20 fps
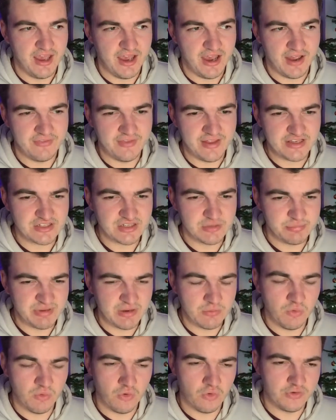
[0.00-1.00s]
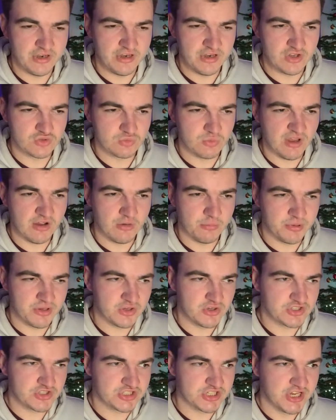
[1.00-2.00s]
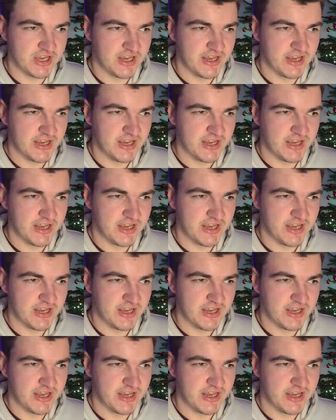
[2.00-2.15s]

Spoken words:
and that's a big warning as well, because